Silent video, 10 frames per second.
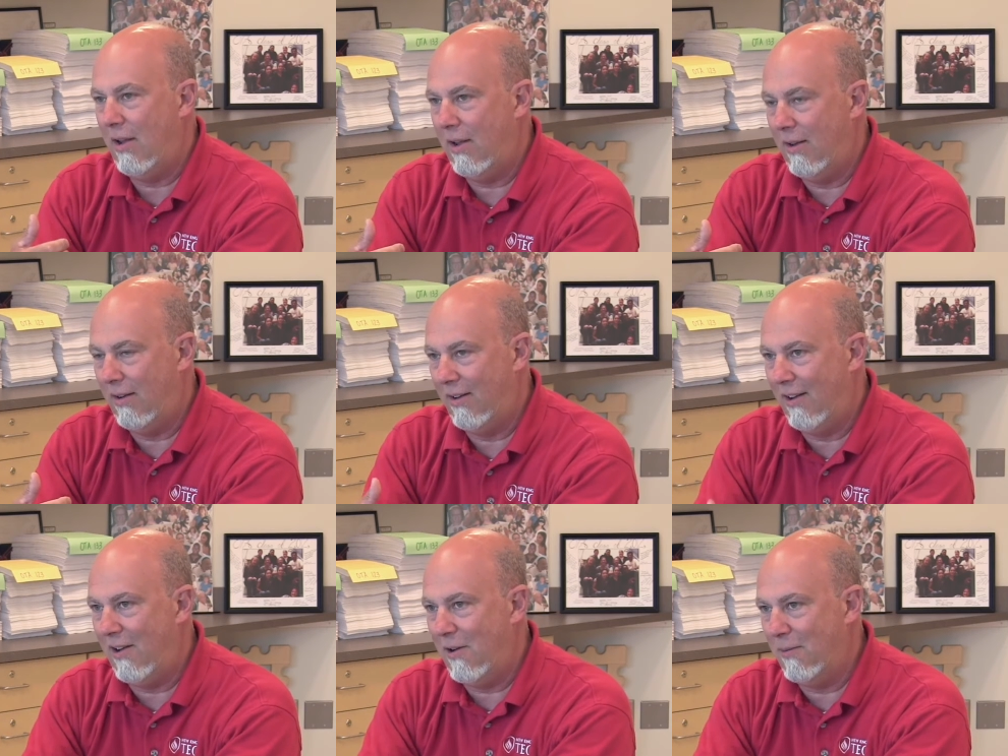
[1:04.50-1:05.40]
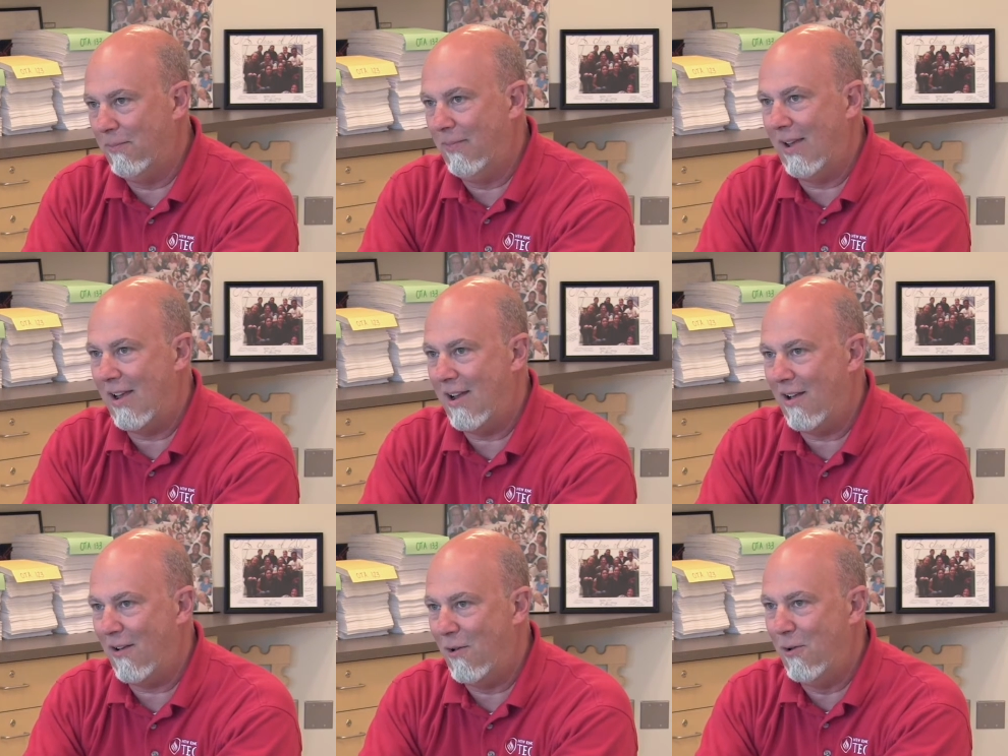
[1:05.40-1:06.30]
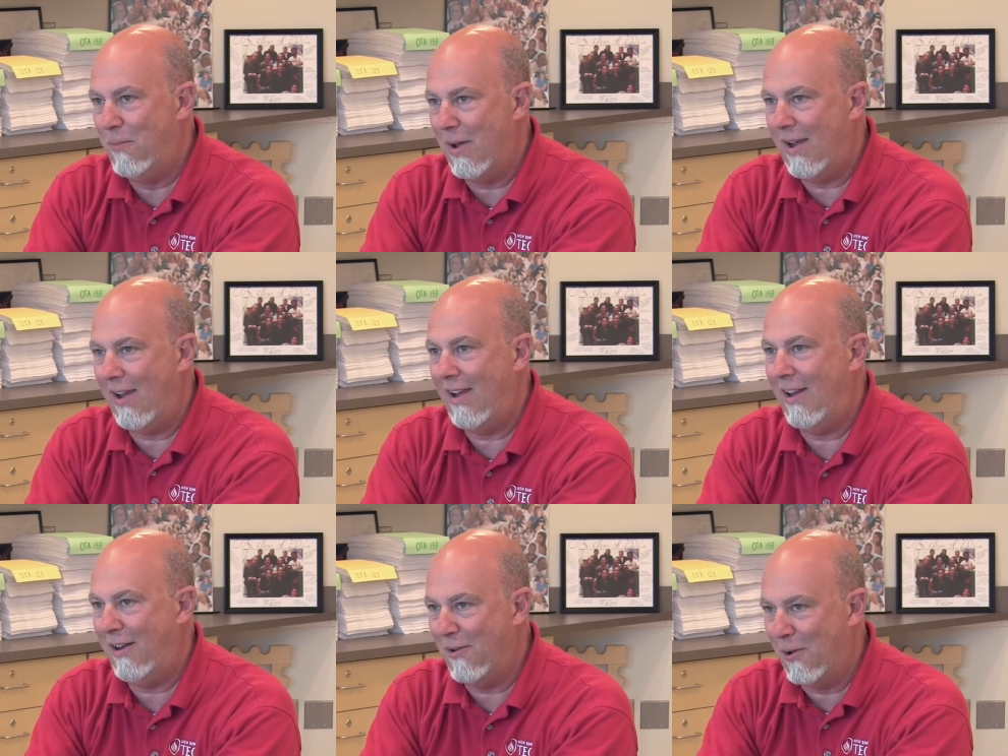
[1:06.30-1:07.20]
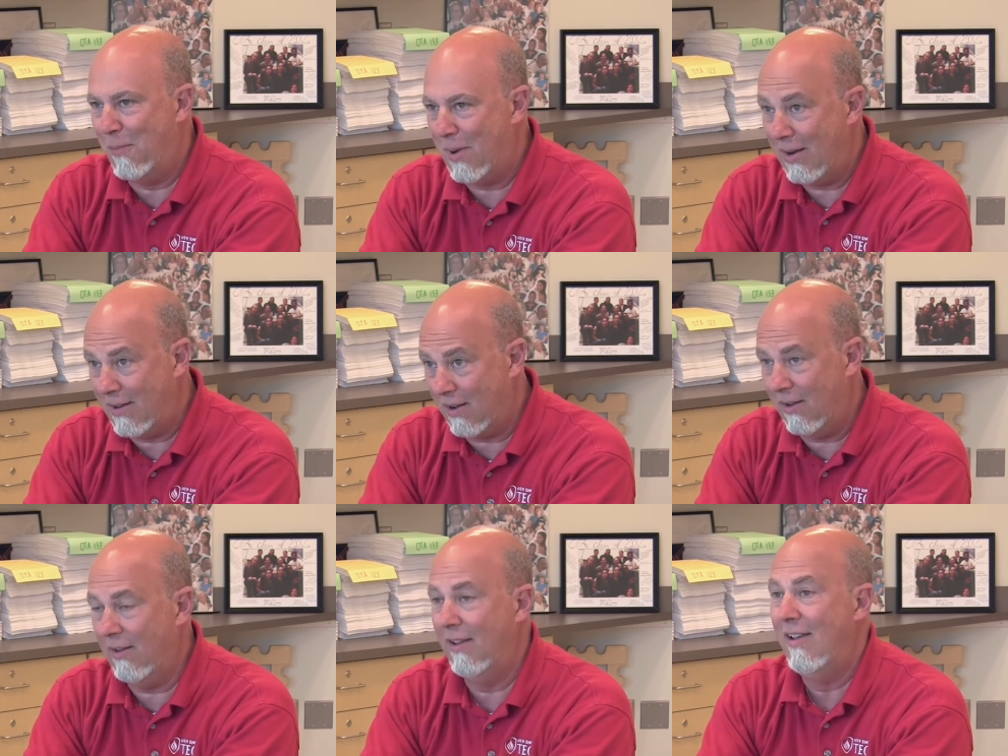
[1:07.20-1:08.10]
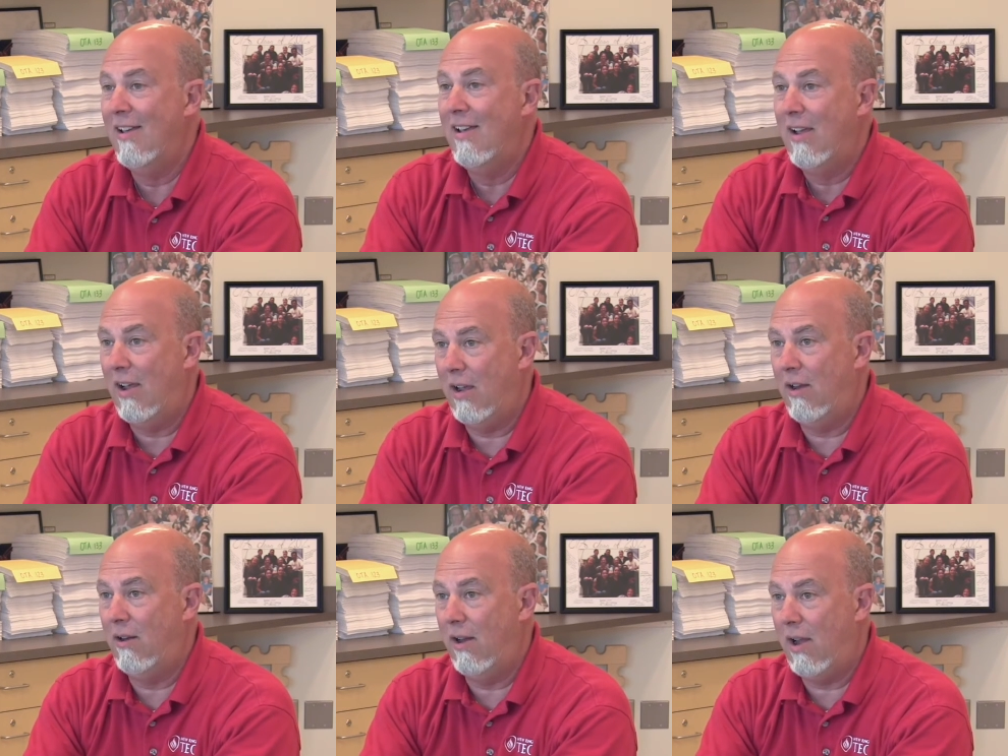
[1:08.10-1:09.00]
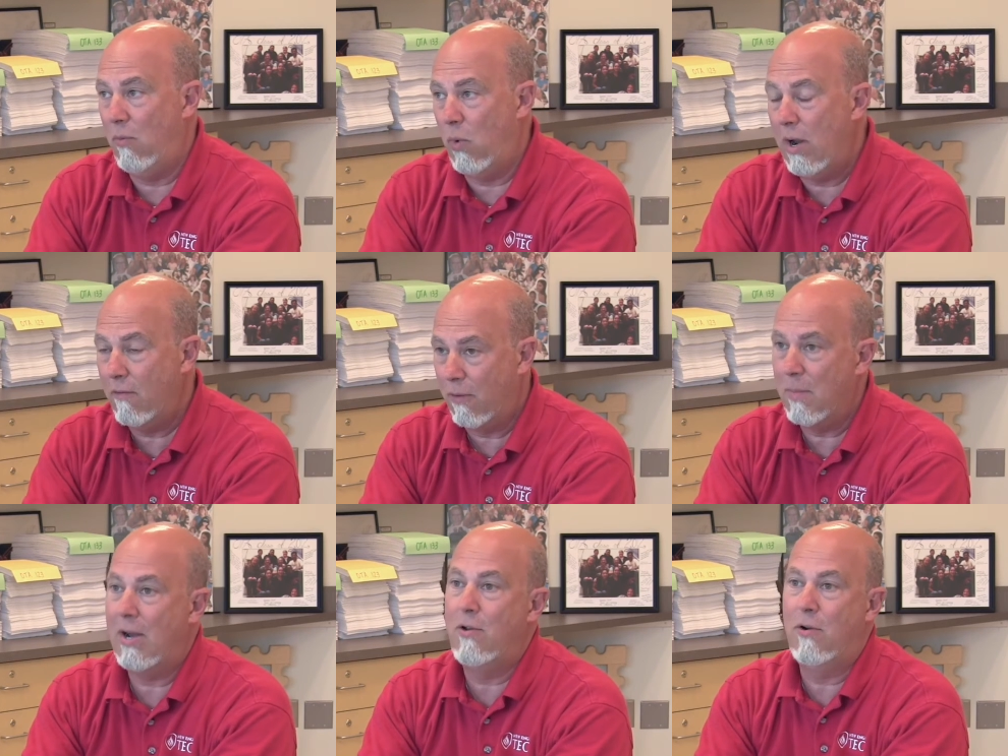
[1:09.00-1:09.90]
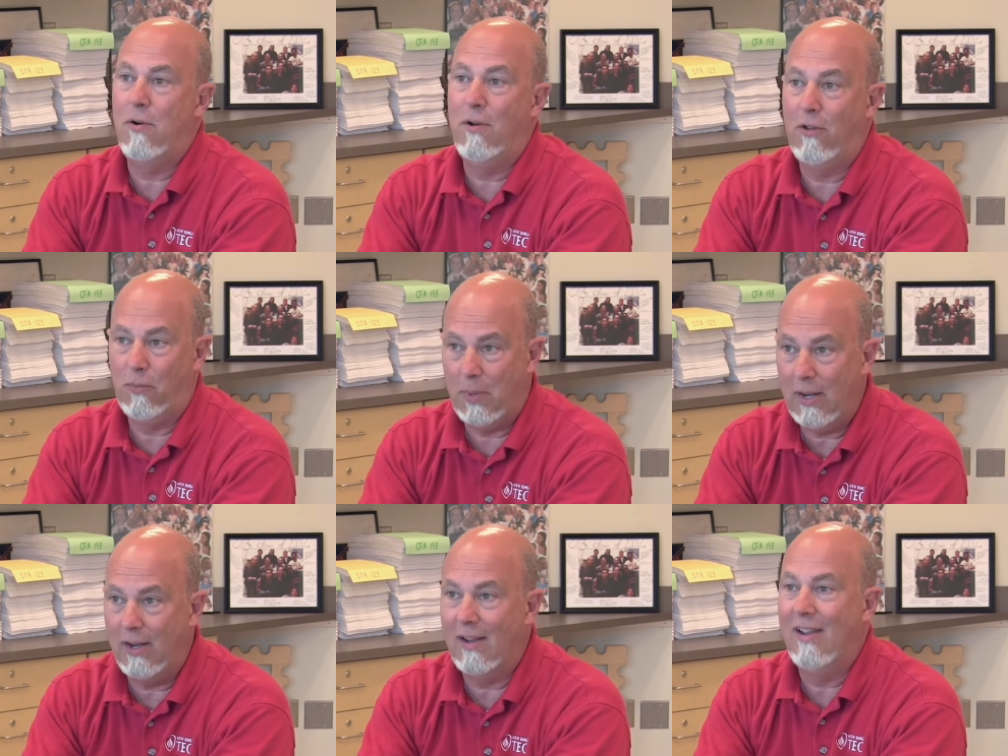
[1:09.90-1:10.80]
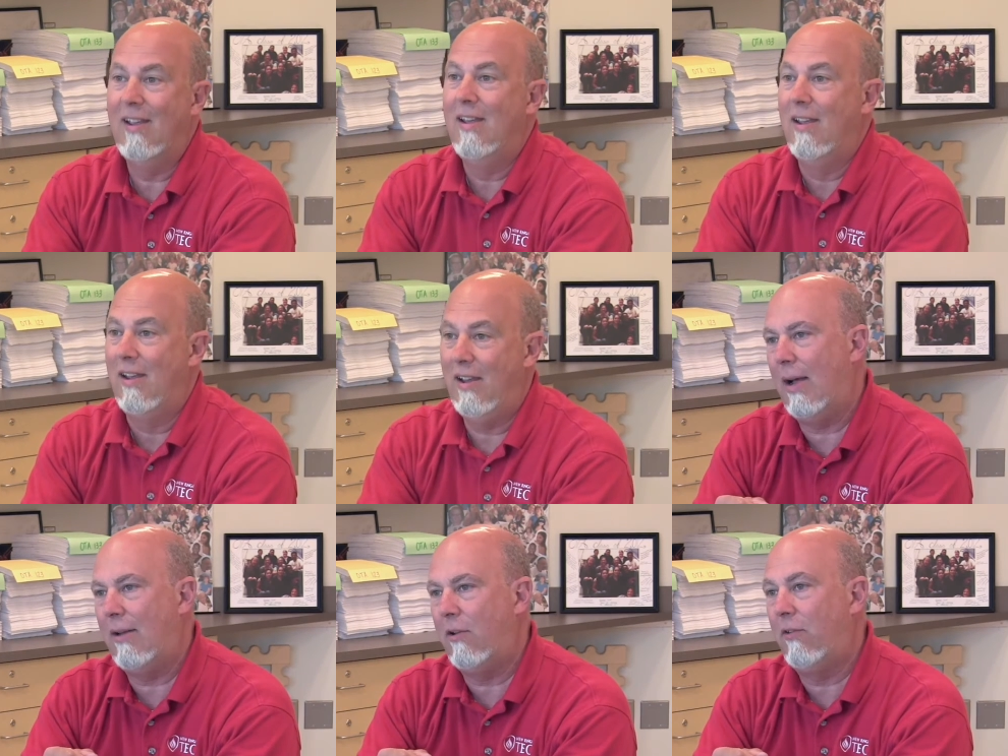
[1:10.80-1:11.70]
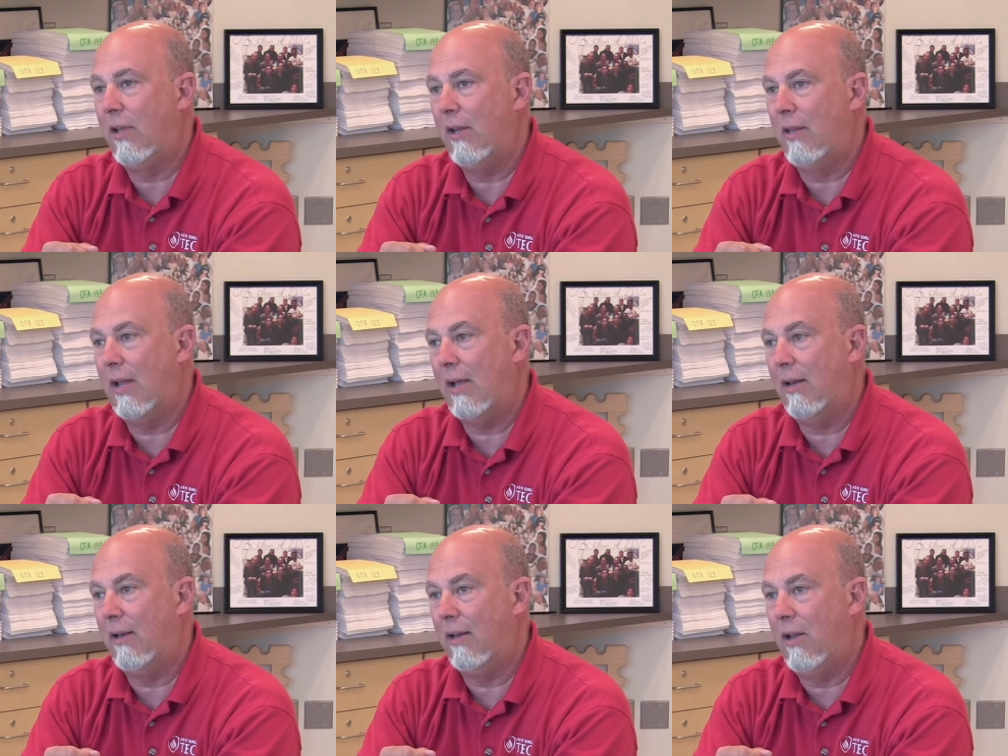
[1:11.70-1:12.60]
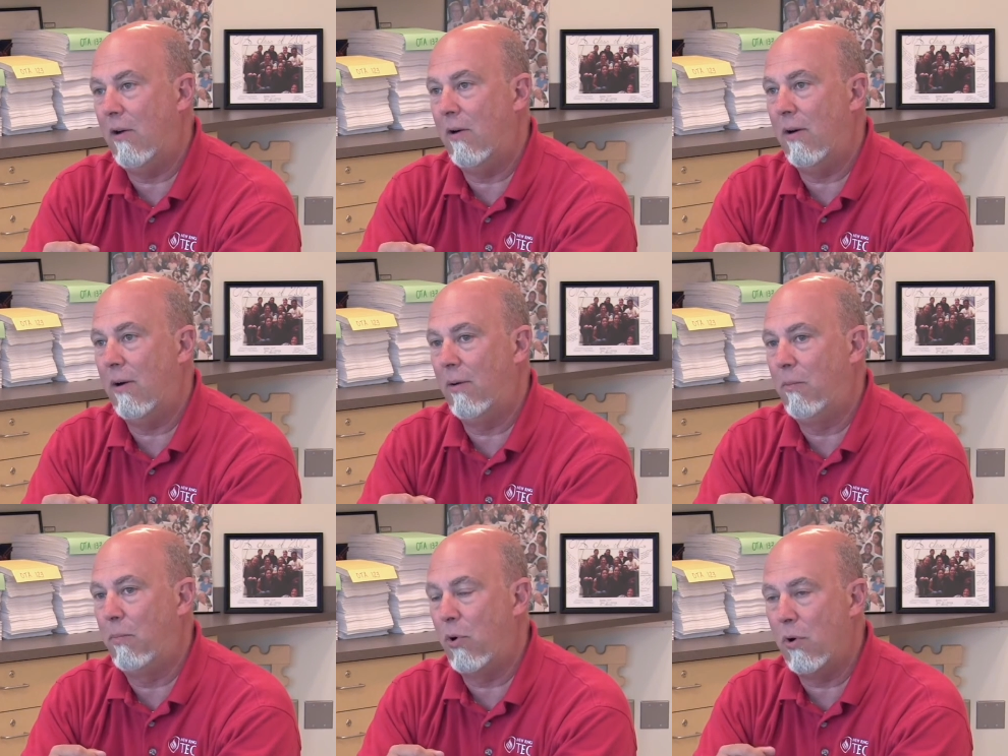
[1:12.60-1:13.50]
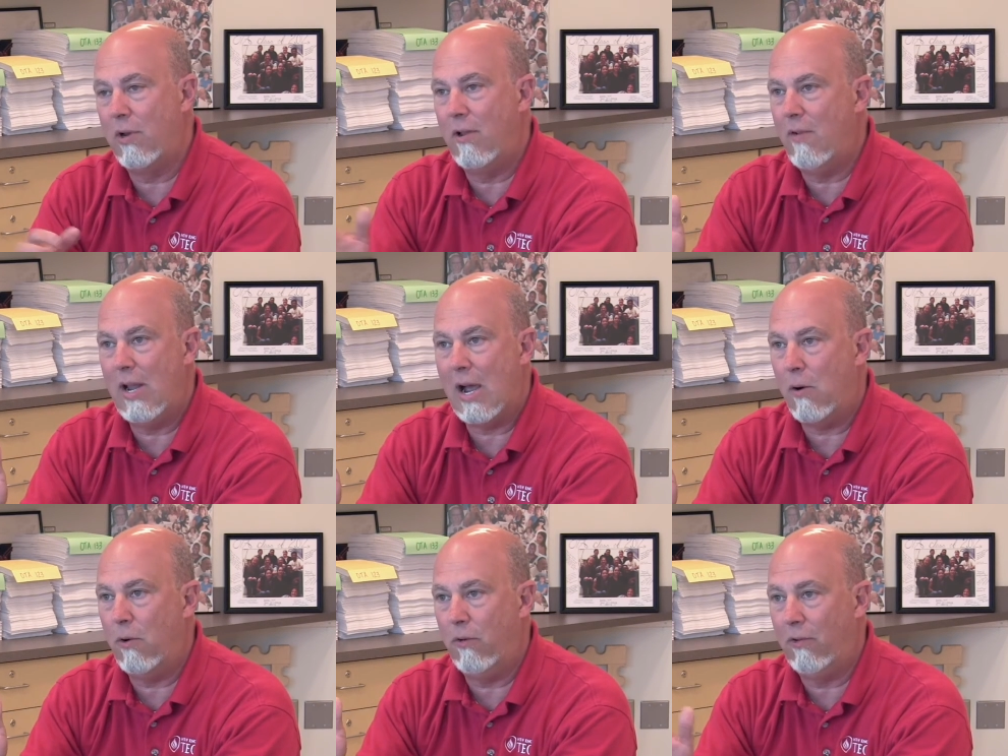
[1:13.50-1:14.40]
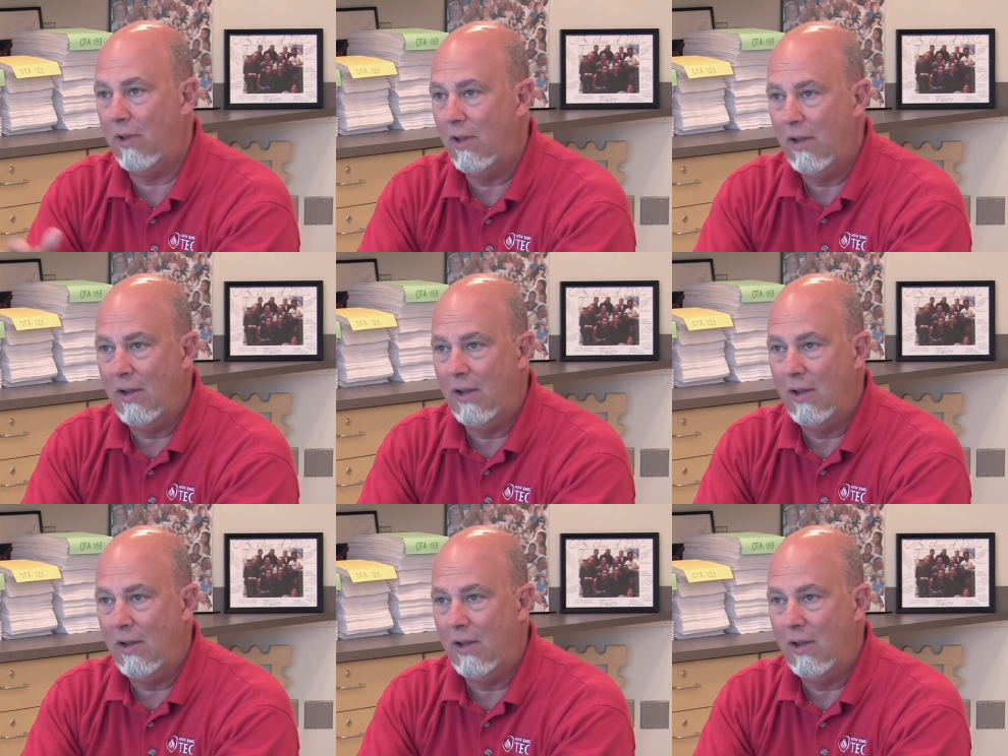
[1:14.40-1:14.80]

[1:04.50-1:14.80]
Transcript: and, you know, kind of hold my hand and hold my tongue and, and wait for my turn to speak. I just think that there are productivity hours